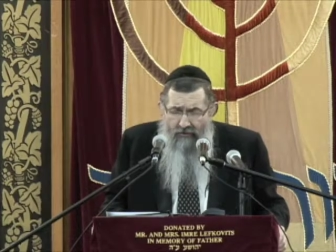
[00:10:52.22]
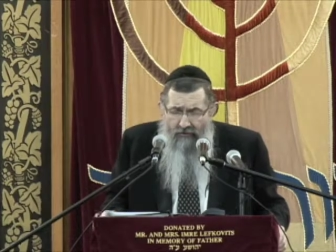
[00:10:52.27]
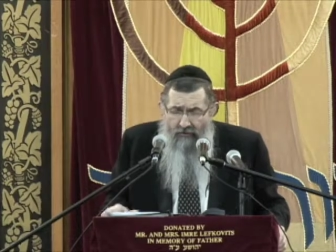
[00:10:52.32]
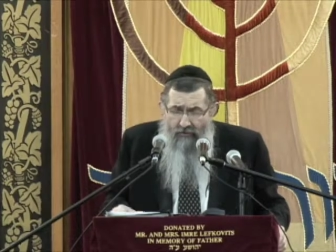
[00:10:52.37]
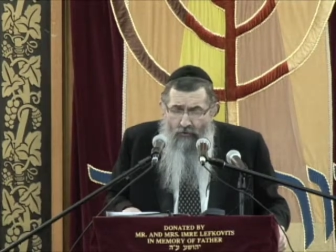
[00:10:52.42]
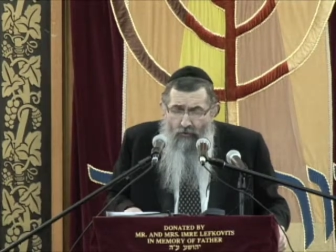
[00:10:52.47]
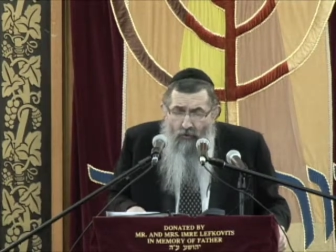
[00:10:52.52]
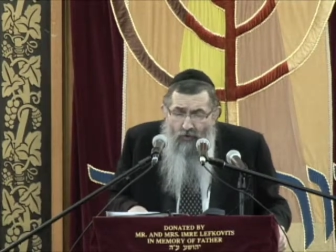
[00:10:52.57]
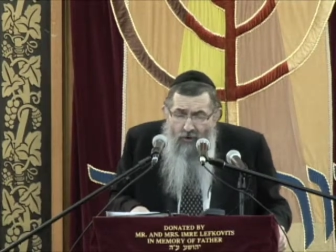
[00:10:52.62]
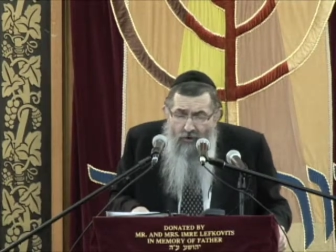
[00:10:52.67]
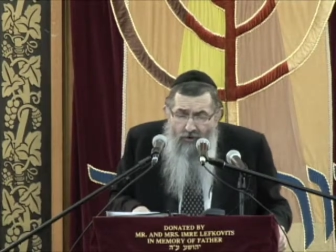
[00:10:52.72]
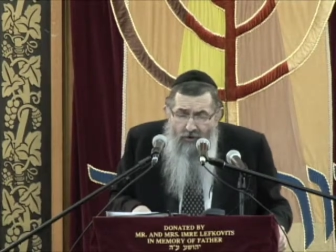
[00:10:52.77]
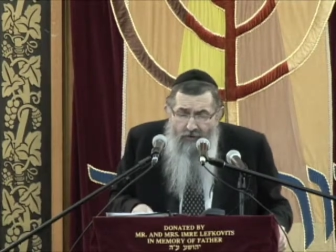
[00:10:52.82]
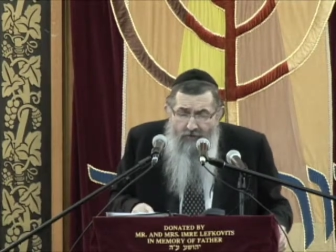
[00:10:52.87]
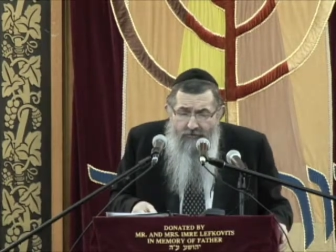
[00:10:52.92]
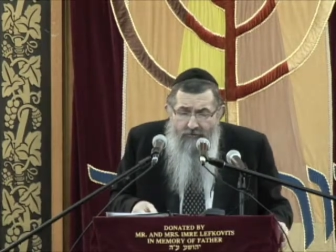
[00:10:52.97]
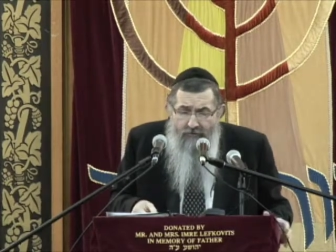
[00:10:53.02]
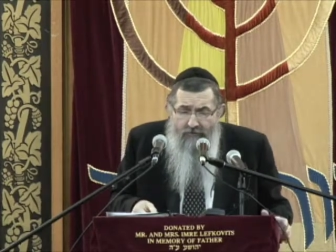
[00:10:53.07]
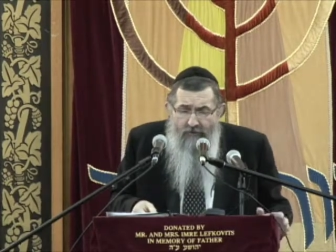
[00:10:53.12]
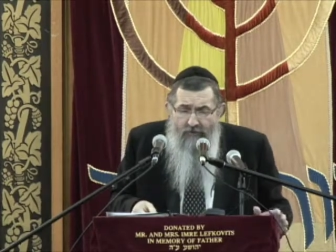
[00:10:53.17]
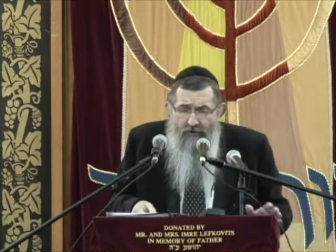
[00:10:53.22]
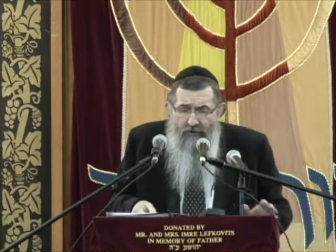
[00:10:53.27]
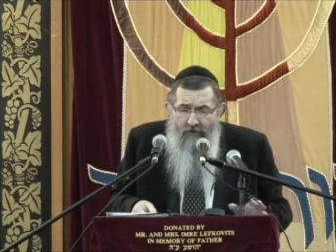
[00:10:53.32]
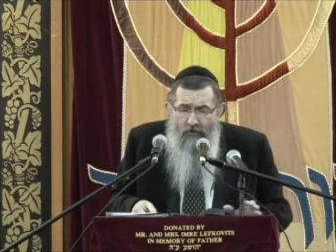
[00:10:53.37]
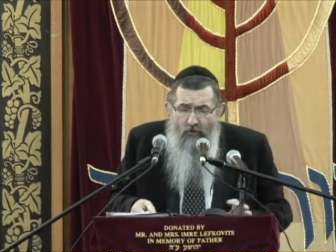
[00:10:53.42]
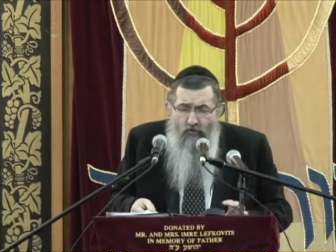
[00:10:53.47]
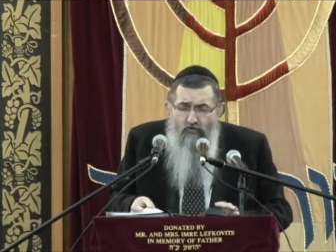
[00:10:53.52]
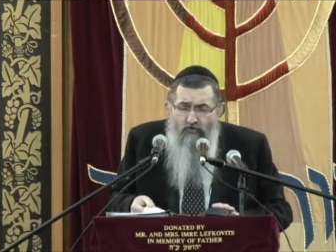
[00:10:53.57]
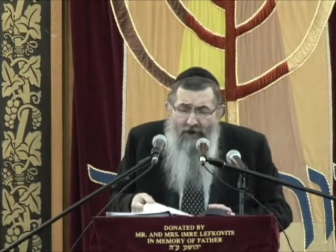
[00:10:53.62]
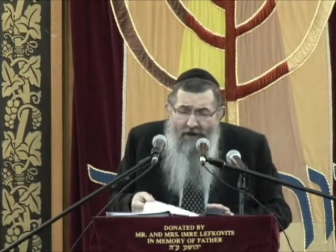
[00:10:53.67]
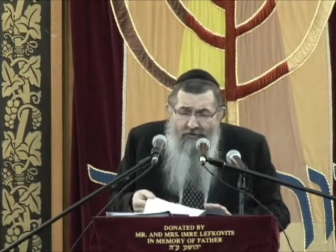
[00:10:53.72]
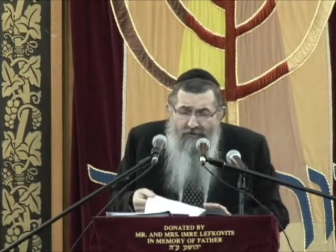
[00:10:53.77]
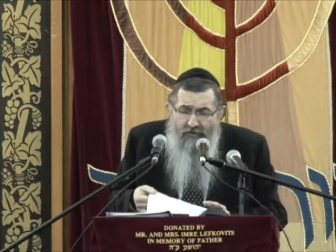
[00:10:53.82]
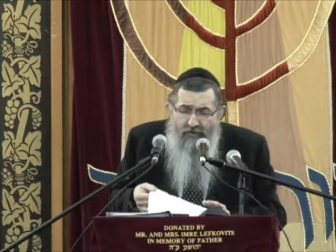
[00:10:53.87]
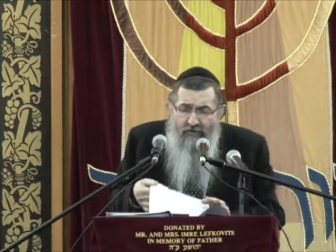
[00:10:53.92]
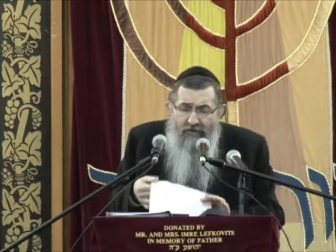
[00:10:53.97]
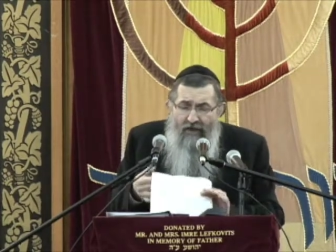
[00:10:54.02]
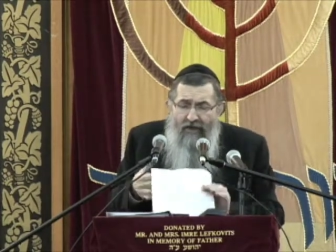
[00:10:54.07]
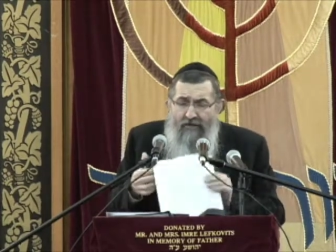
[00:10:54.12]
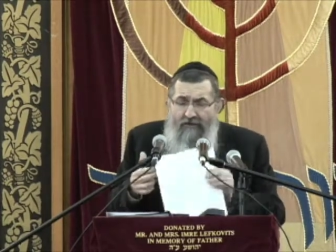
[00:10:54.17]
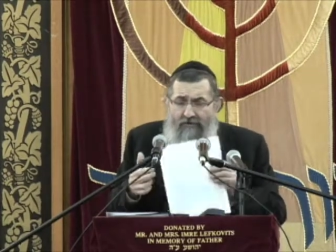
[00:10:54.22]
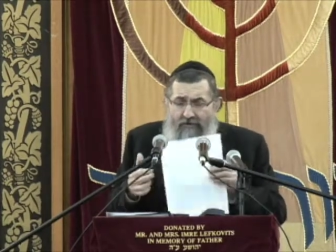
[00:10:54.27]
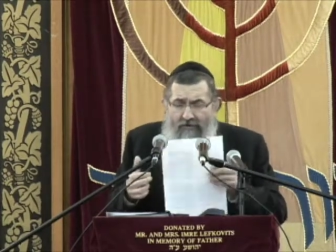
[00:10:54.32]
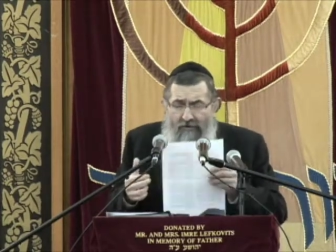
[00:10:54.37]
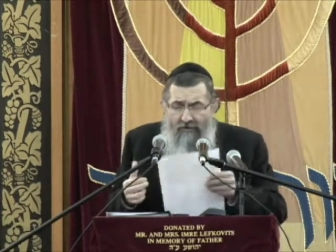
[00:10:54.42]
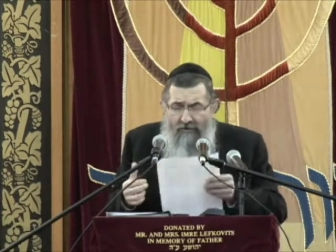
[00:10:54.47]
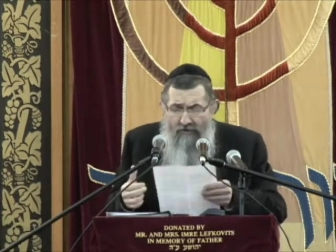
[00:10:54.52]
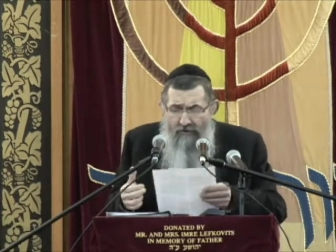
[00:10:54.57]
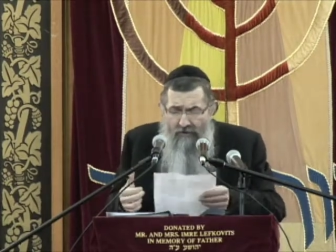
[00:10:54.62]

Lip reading: The words resonate